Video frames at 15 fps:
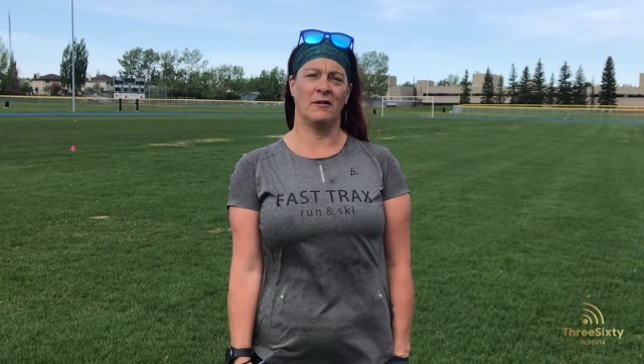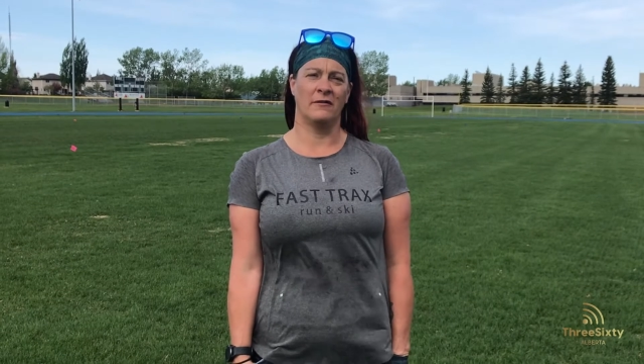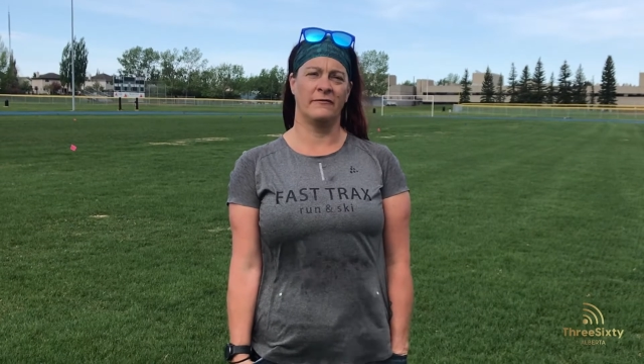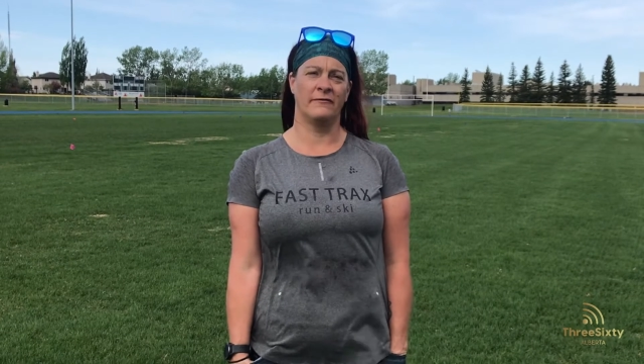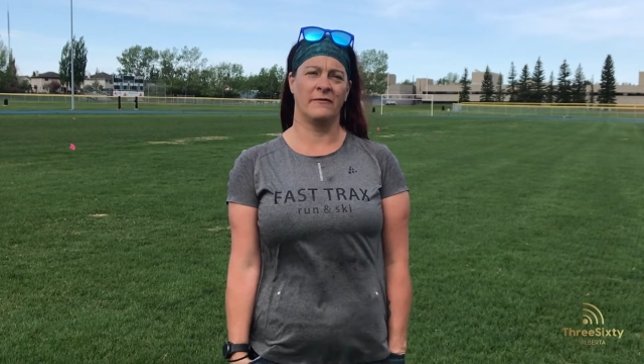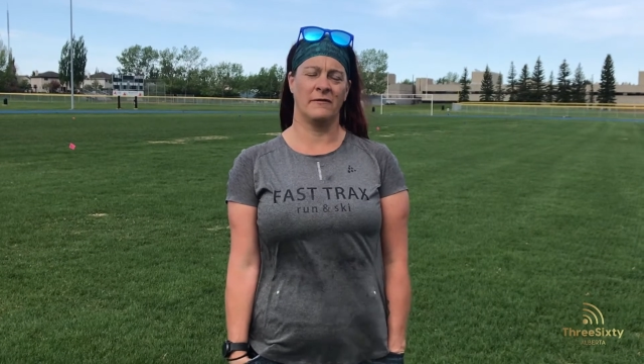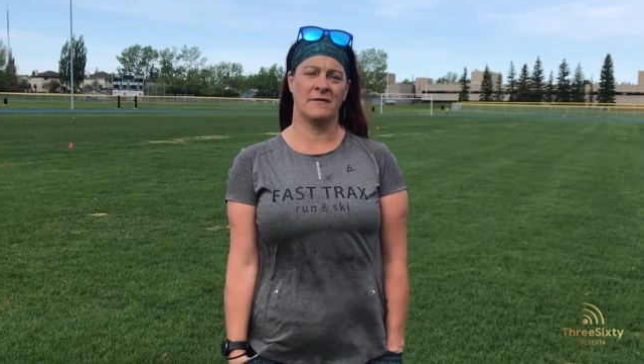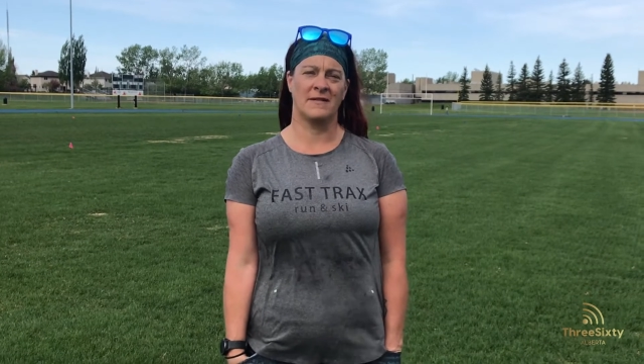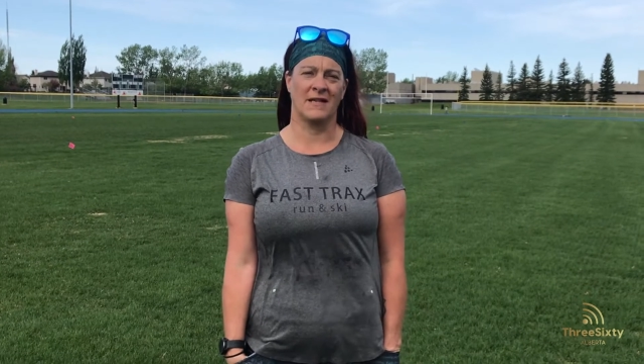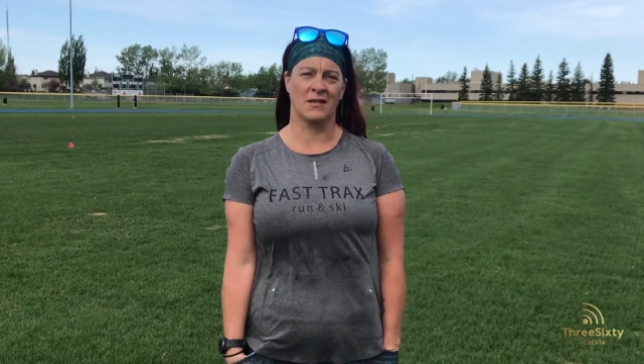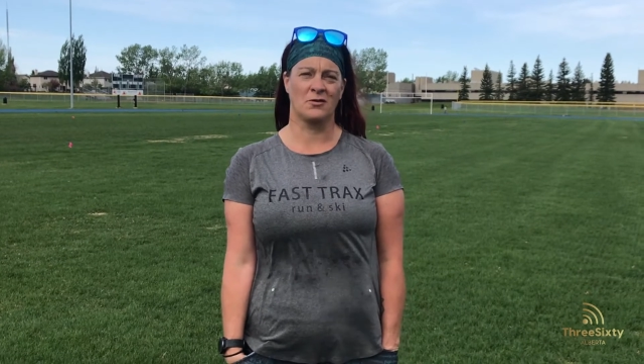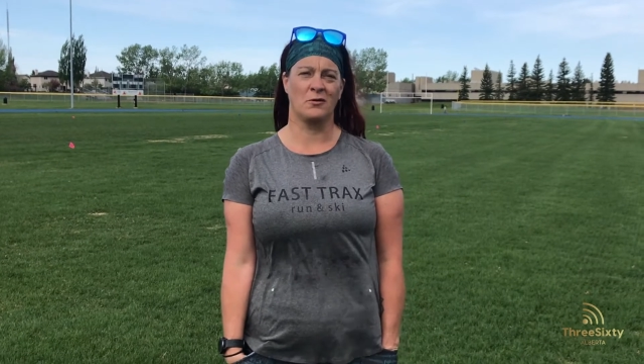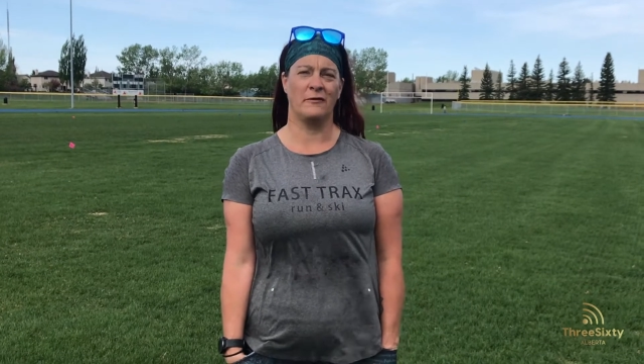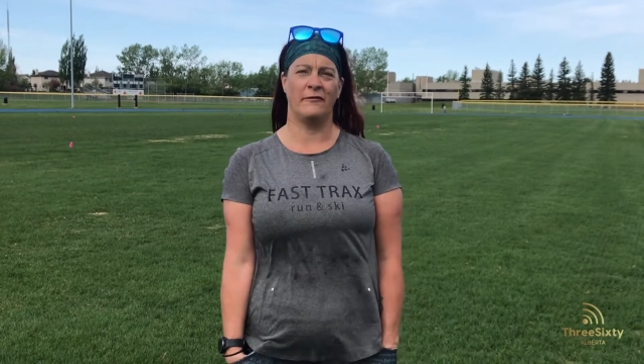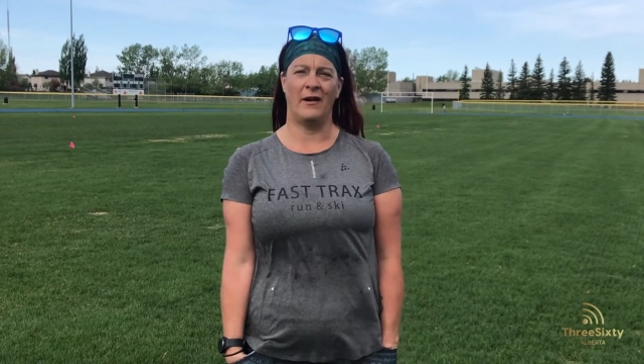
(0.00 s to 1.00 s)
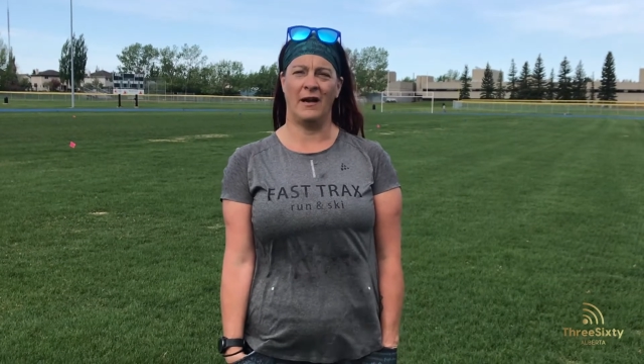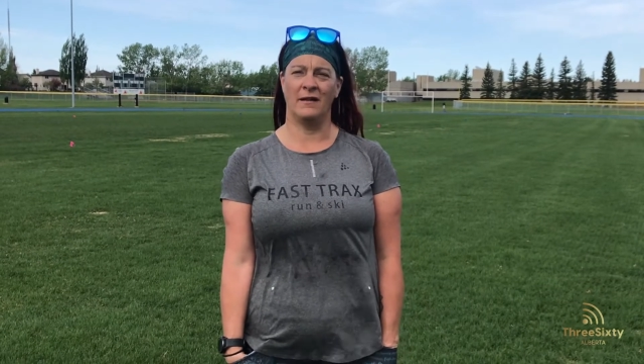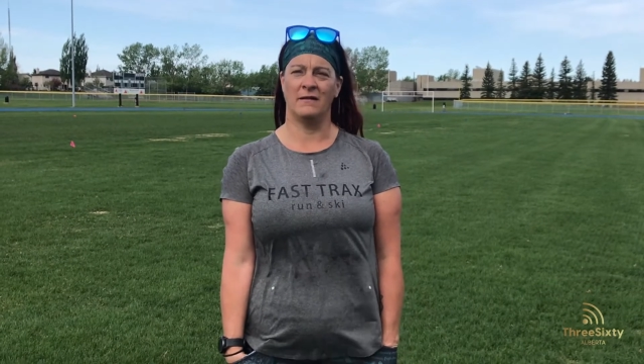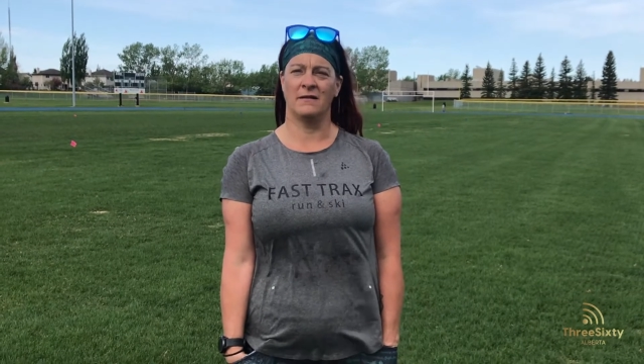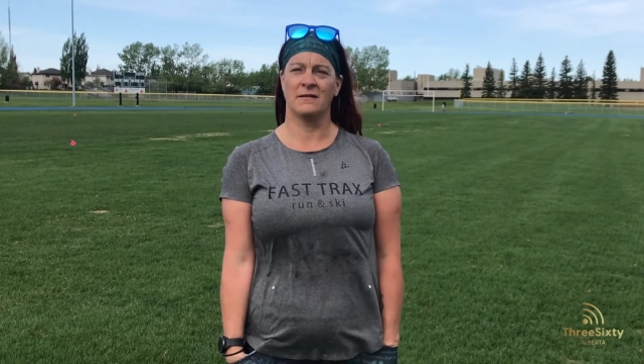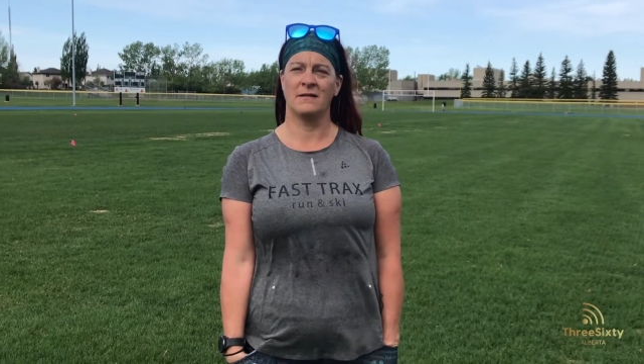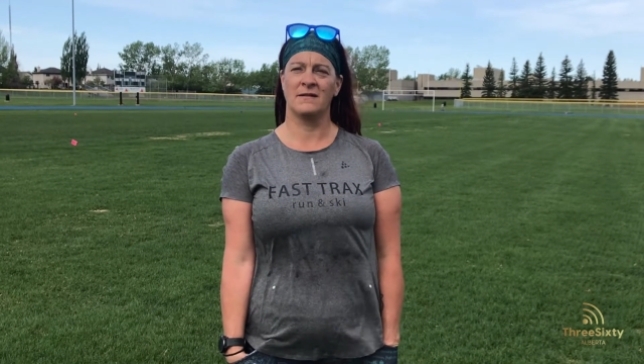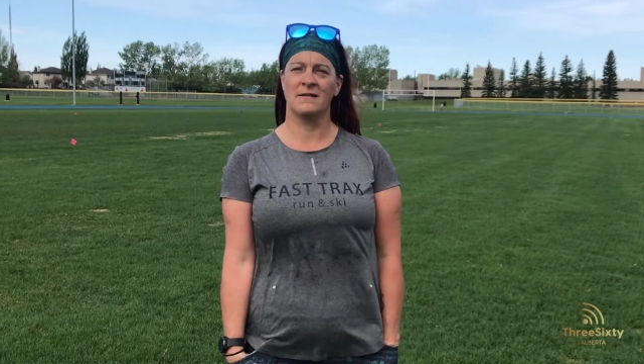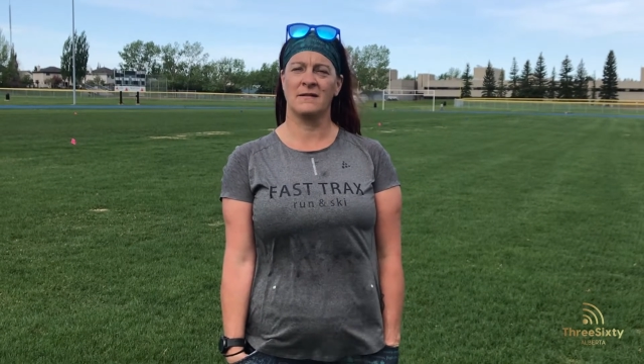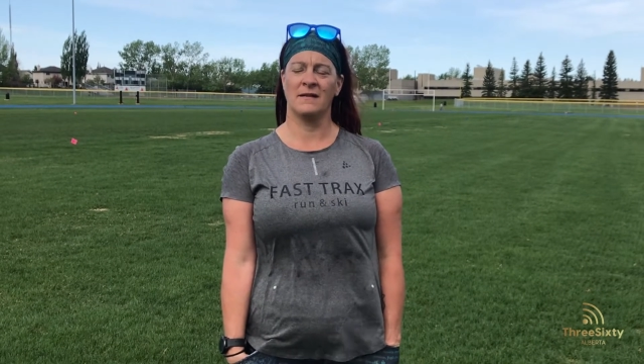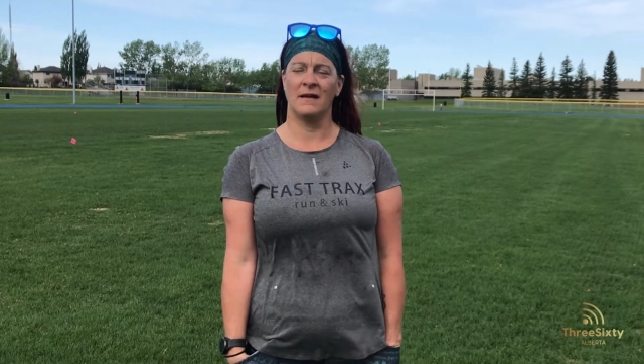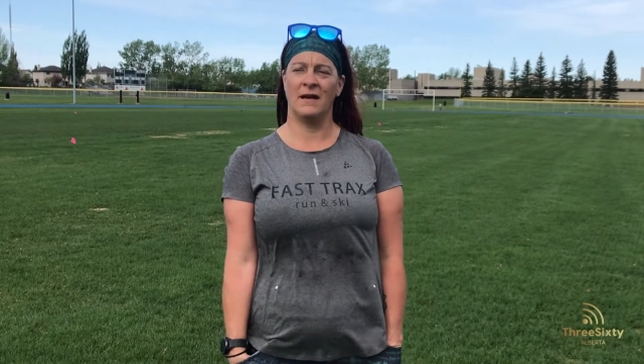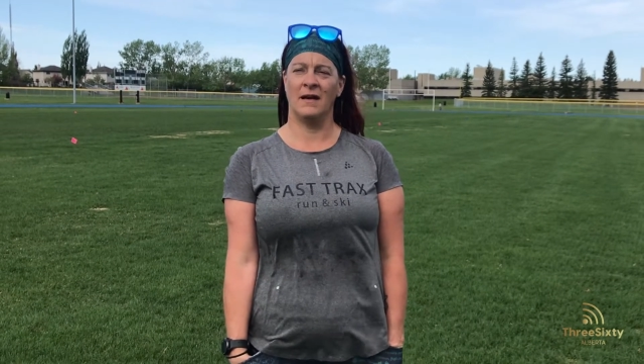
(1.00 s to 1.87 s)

of sexual violence